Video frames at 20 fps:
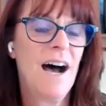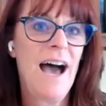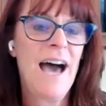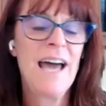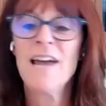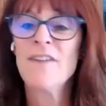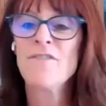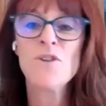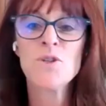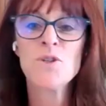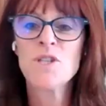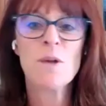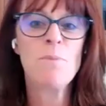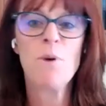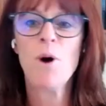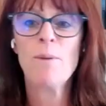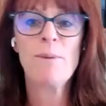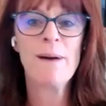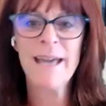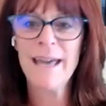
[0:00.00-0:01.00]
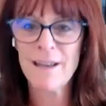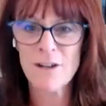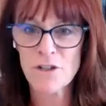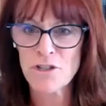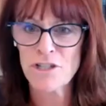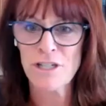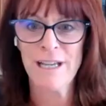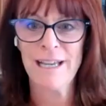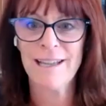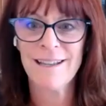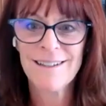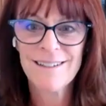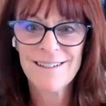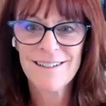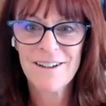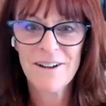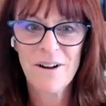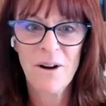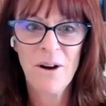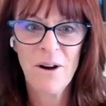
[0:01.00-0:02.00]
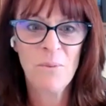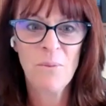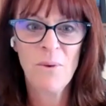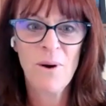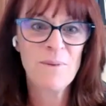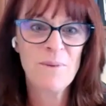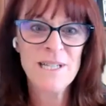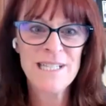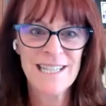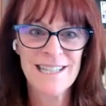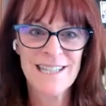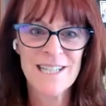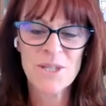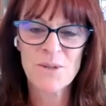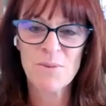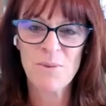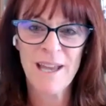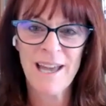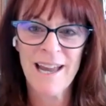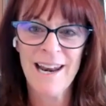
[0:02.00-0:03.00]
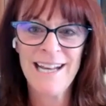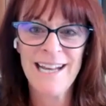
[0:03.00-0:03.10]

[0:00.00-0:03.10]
and I've used up all my energy on what we did this weekend.